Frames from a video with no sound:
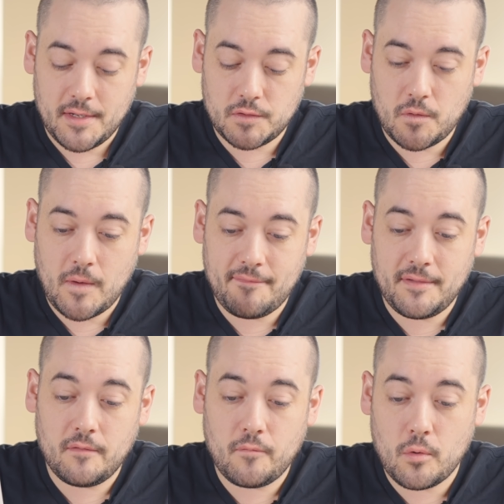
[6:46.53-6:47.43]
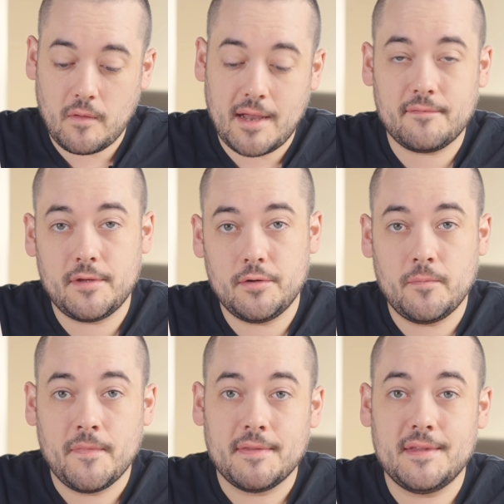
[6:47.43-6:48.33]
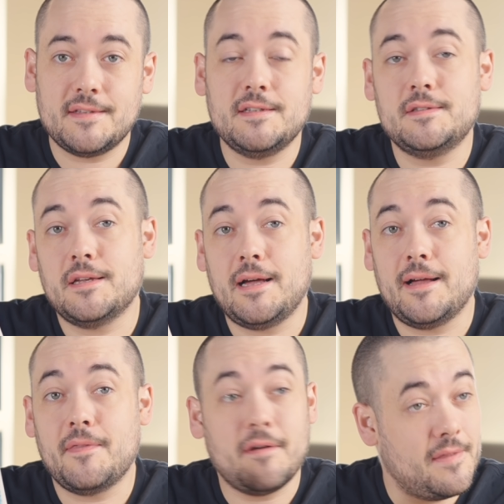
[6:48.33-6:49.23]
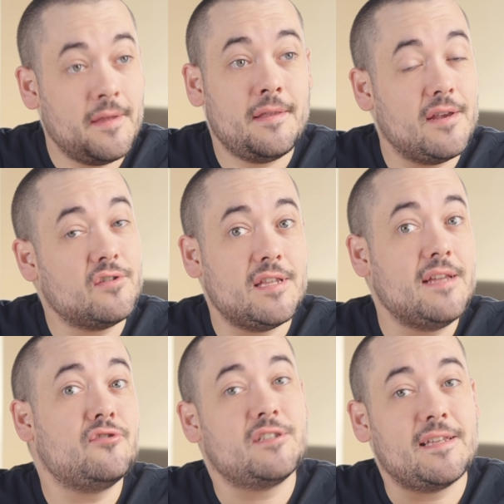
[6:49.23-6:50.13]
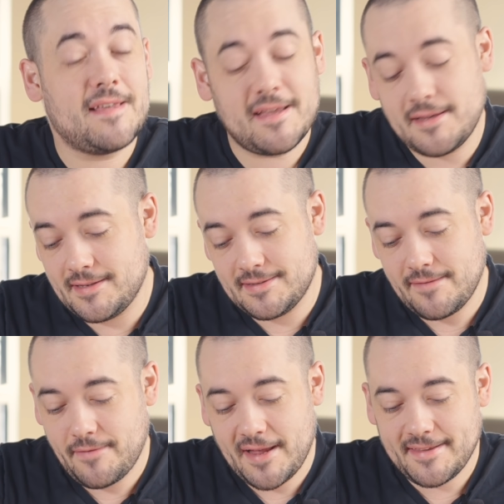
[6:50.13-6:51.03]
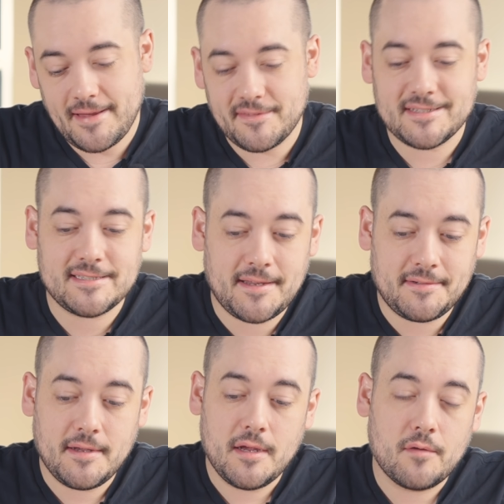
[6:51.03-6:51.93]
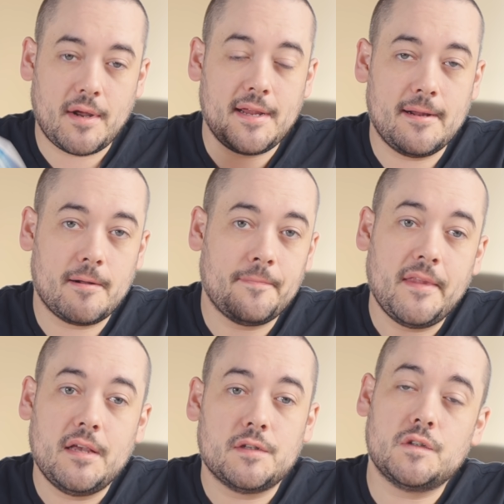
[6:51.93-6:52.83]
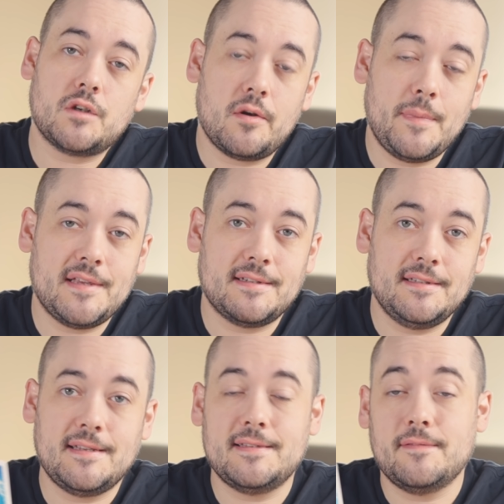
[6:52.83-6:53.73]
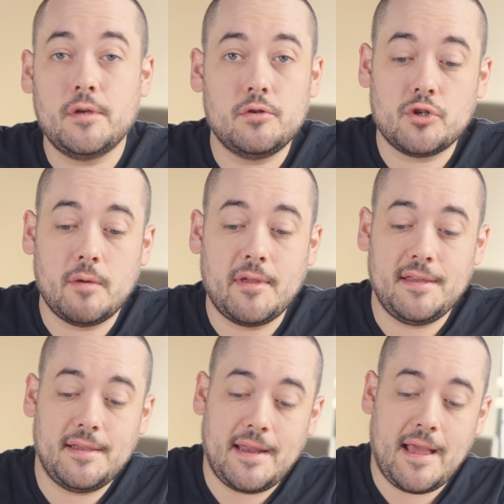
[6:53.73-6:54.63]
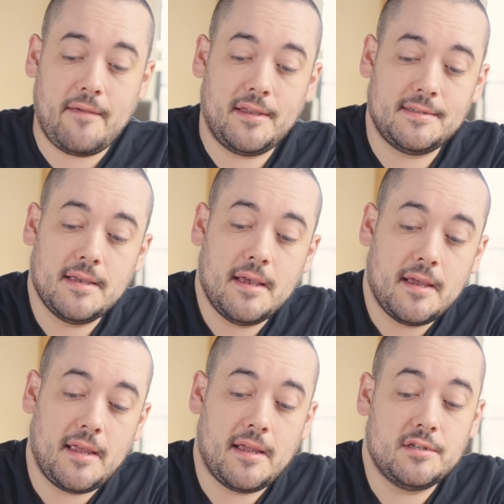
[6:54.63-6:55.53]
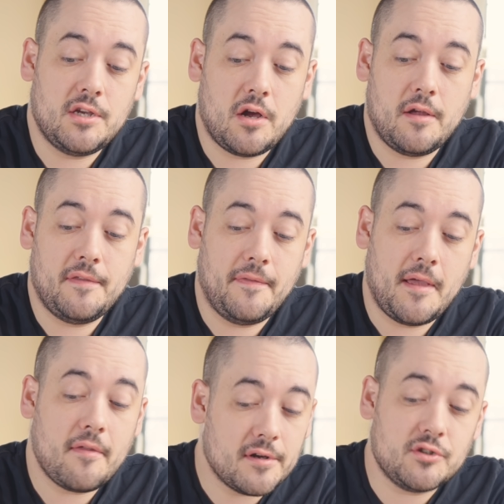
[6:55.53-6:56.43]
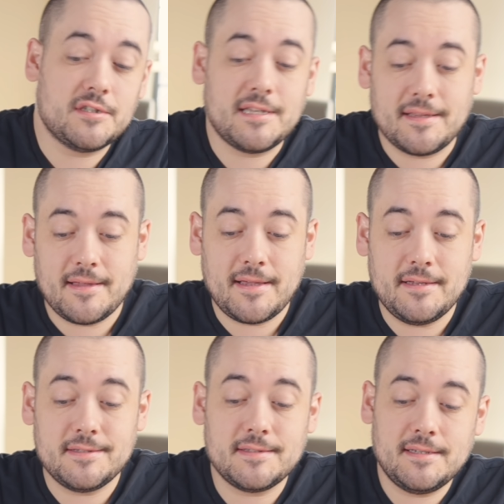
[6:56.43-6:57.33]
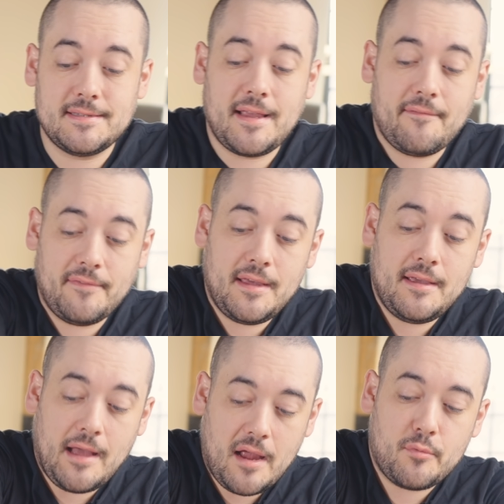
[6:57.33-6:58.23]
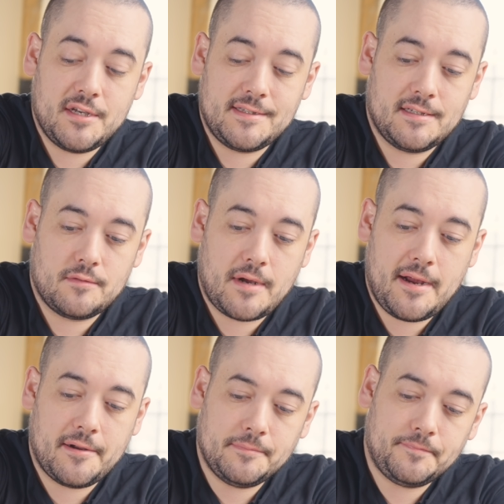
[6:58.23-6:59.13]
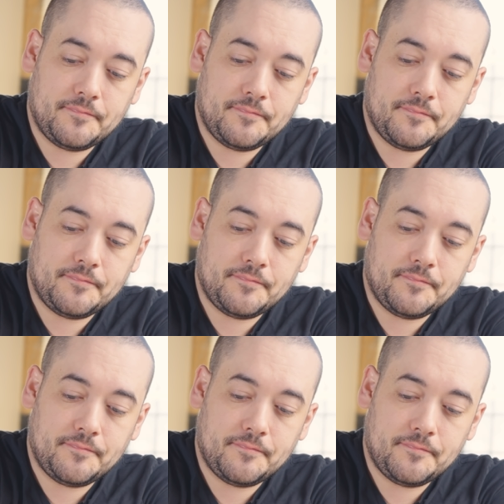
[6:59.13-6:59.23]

So I feel for a lot of you, this is, and here's the interesting thing, is the fact that you have the sun right here. So this card basically says, if you can dream it, you can have it. And you, the other interesting thing is that you have the High Priestess right here.